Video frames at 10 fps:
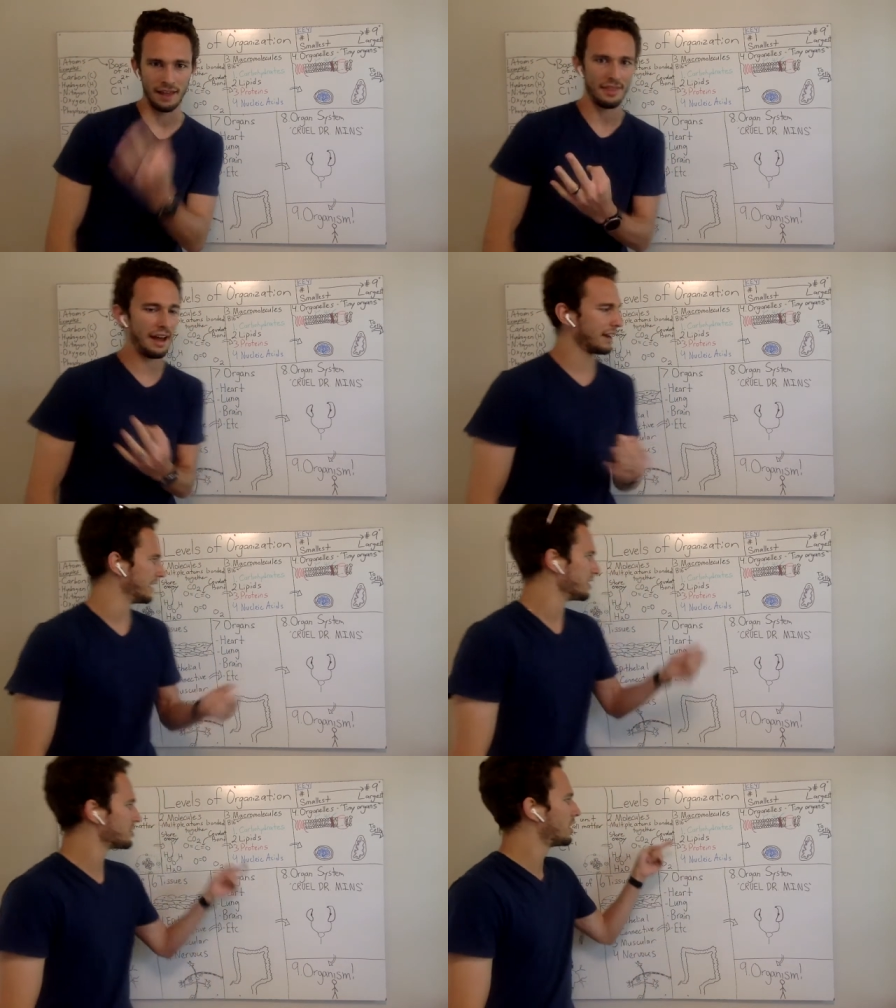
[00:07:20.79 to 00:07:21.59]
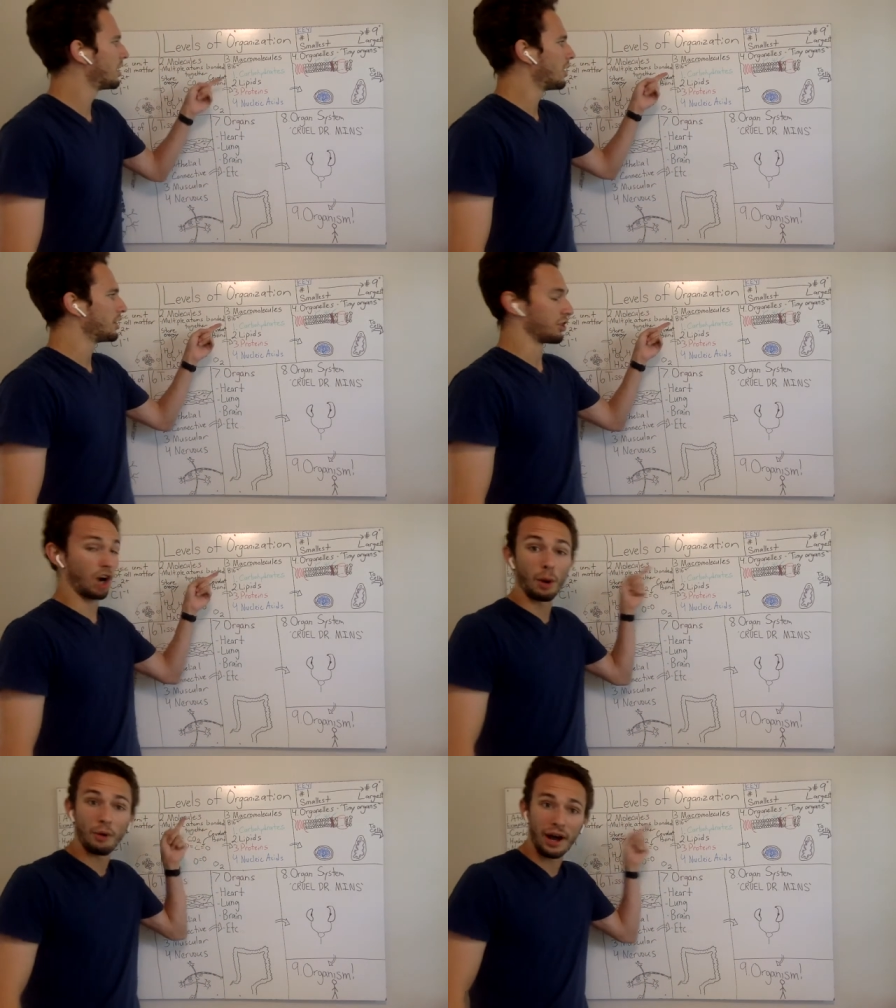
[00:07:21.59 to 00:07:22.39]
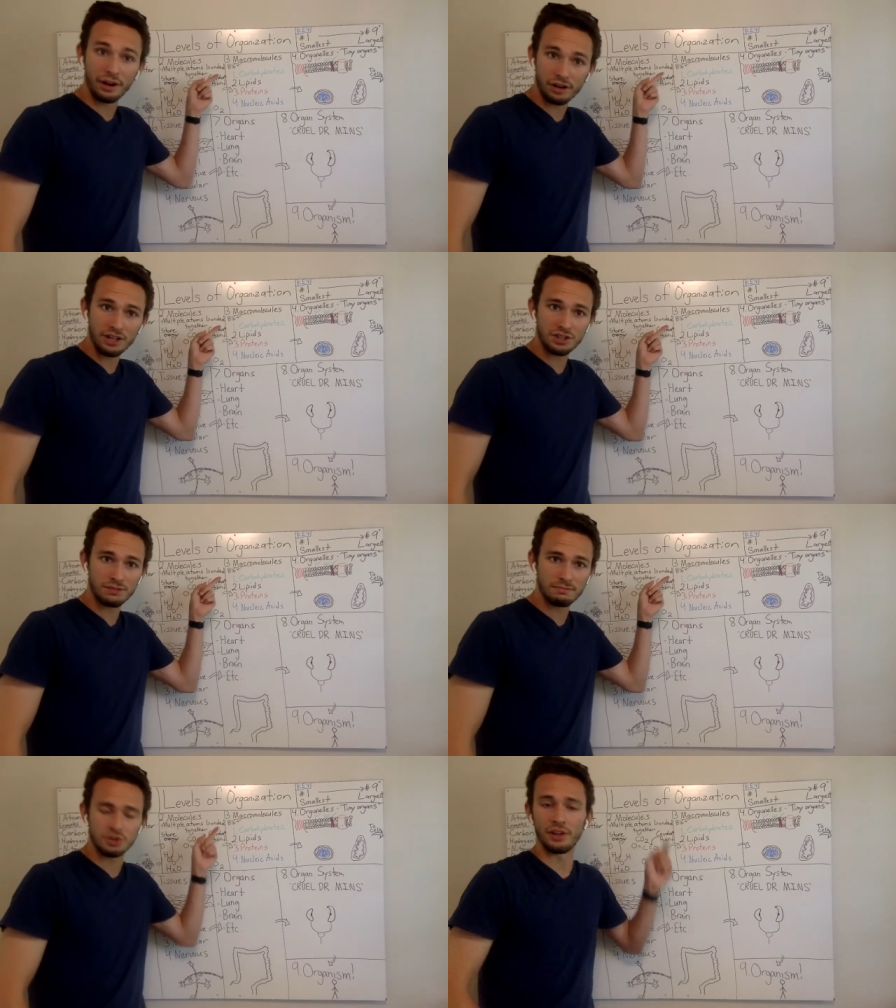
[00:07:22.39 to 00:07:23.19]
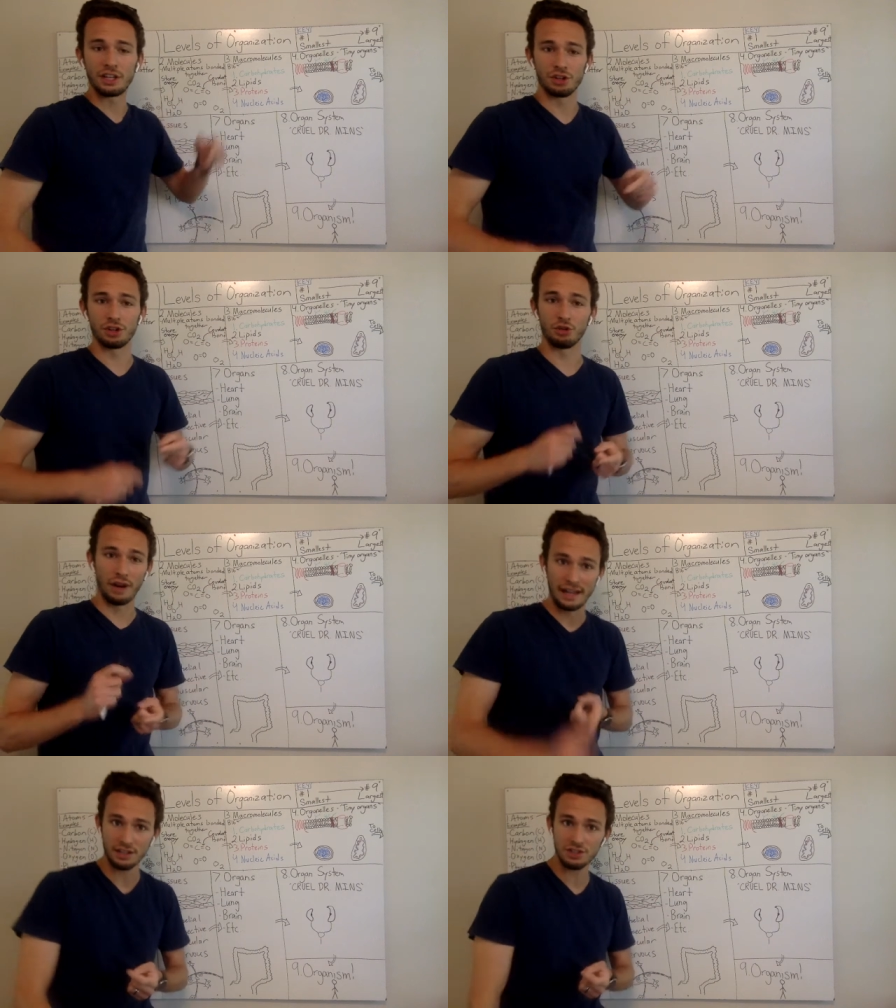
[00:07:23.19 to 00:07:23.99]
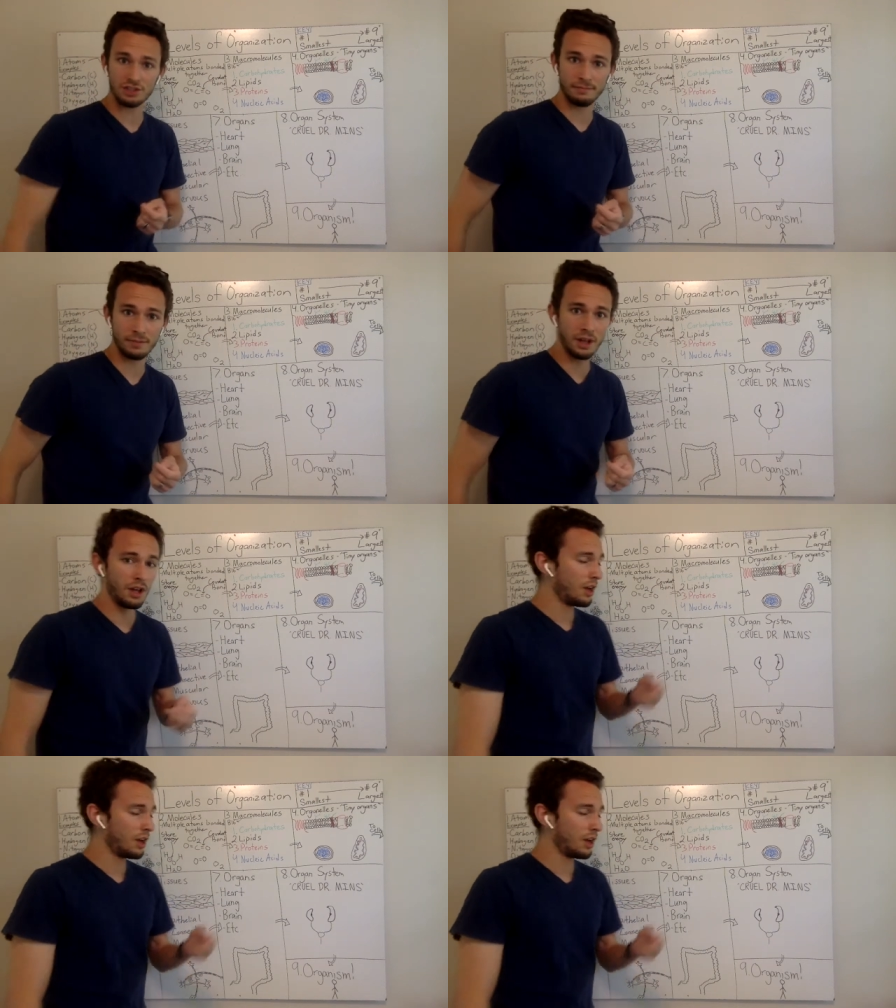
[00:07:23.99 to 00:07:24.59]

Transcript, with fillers: and that is your carbohydrates, so like your grains,